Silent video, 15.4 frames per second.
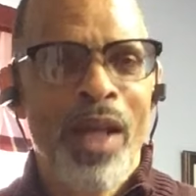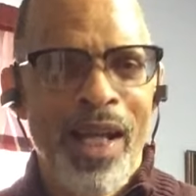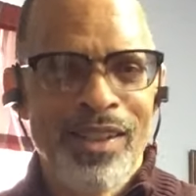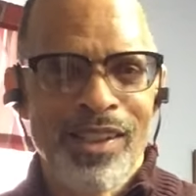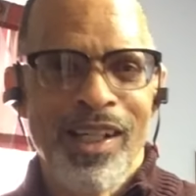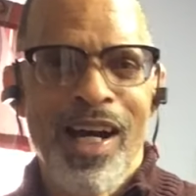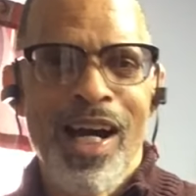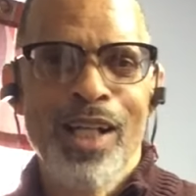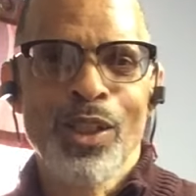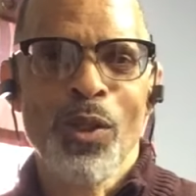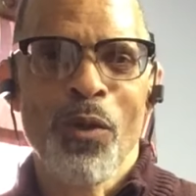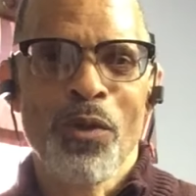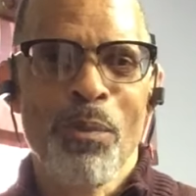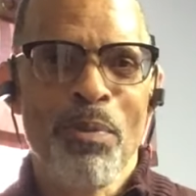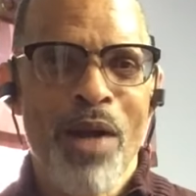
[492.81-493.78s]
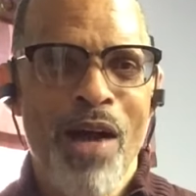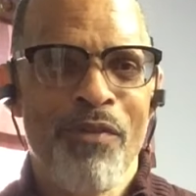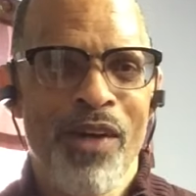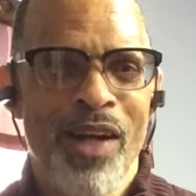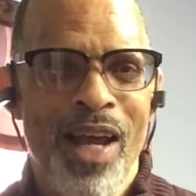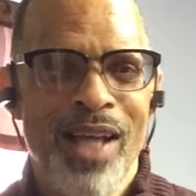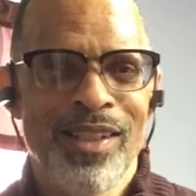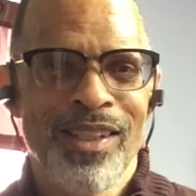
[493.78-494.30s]
As God told the
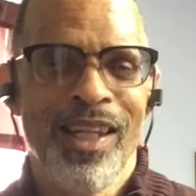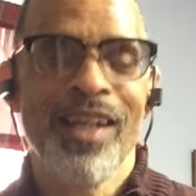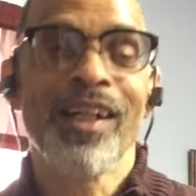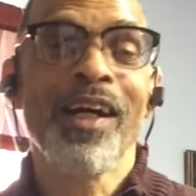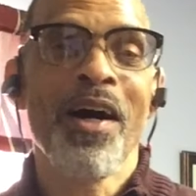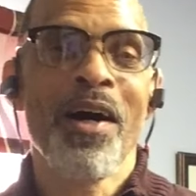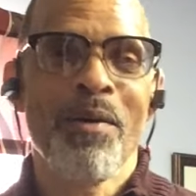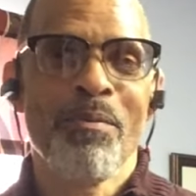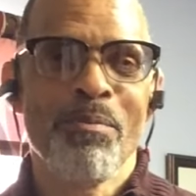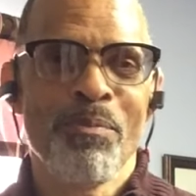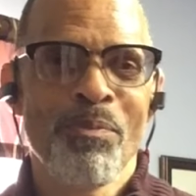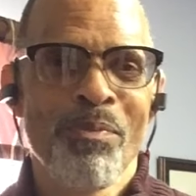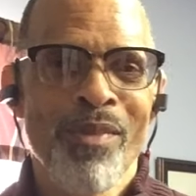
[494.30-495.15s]
prophet Isaiah, come